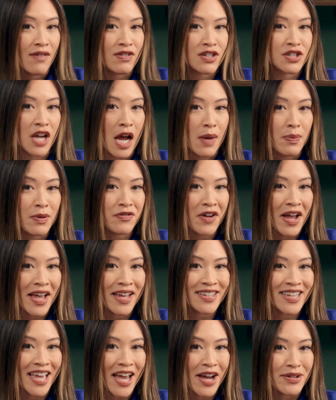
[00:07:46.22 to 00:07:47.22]
have a
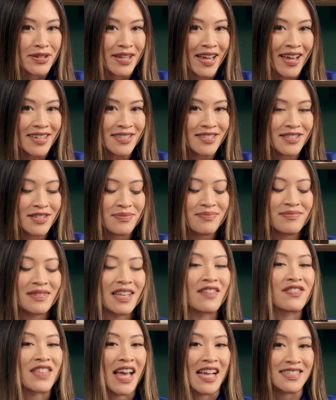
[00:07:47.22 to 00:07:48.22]
Shopify account yet?
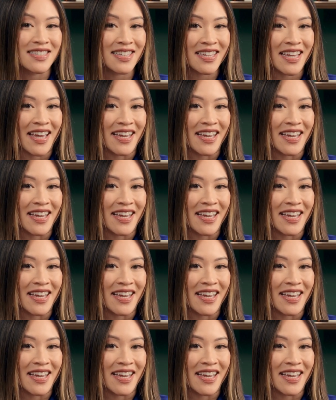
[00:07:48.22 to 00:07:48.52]
If that's the